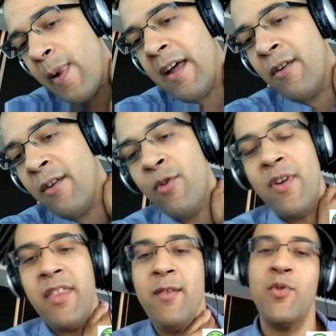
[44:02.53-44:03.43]
don't know where
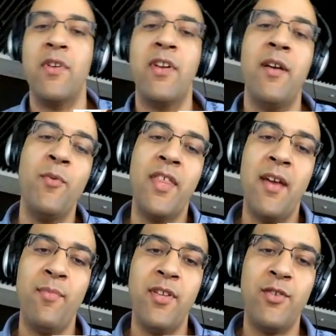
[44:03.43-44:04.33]
themes would come in with
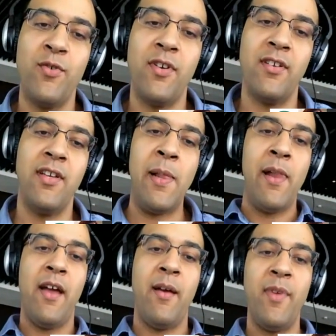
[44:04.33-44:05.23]
that, but sure.
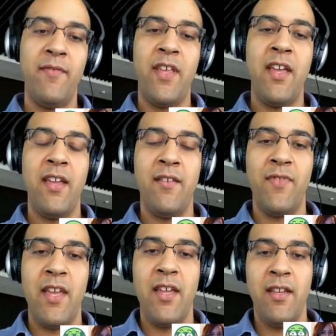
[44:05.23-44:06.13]
I mean, if
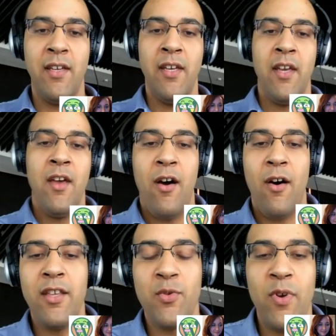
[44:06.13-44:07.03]
they all
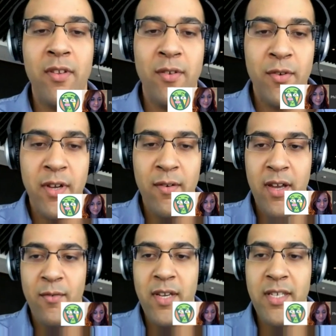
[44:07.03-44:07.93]
this work they're doing
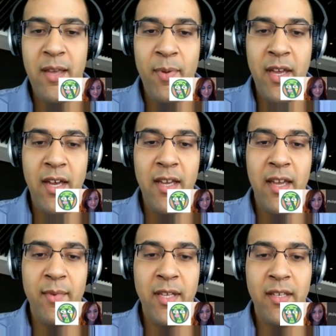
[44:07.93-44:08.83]
around the REST API,
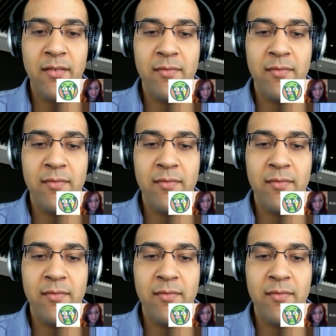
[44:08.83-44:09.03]
I mean,